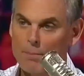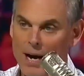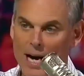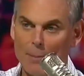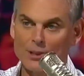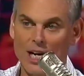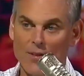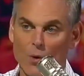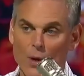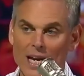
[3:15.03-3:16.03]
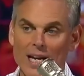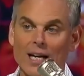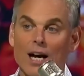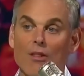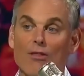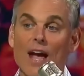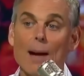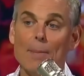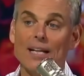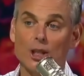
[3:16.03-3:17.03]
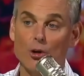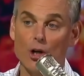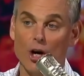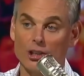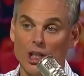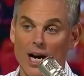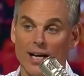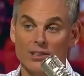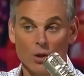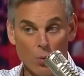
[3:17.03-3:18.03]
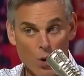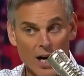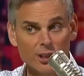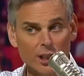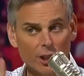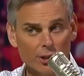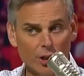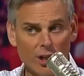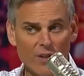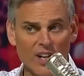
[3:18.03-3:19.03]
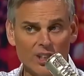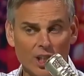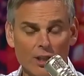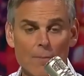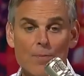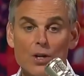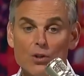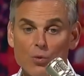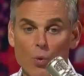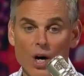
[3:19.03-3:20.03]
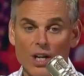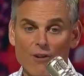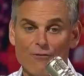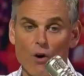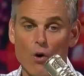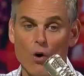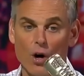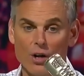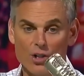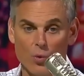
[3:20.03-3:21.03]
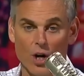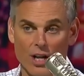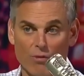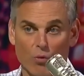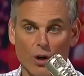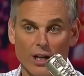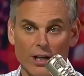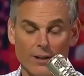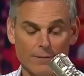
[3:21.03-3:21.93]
My upset of the week, they beat the New York Giants. Washington's good in division, 24-23.